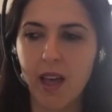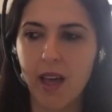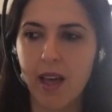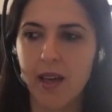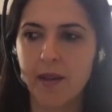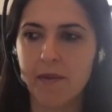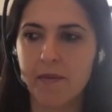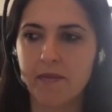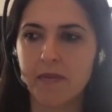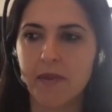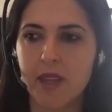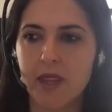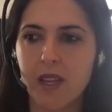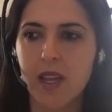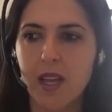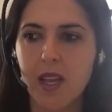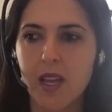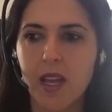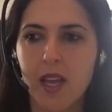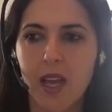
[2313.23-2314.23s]
I
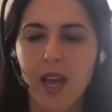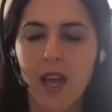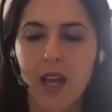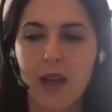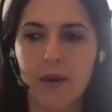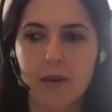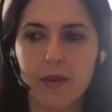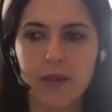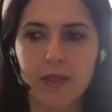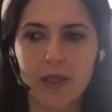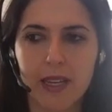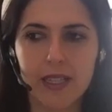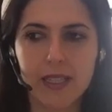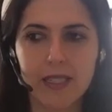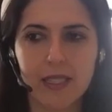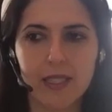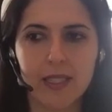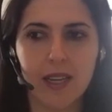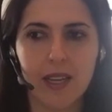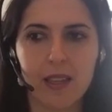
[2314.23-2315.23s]
would like
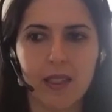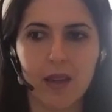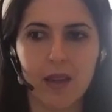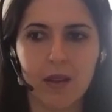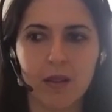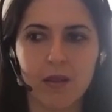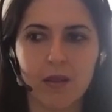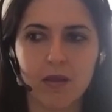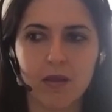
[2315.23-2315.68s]
to say that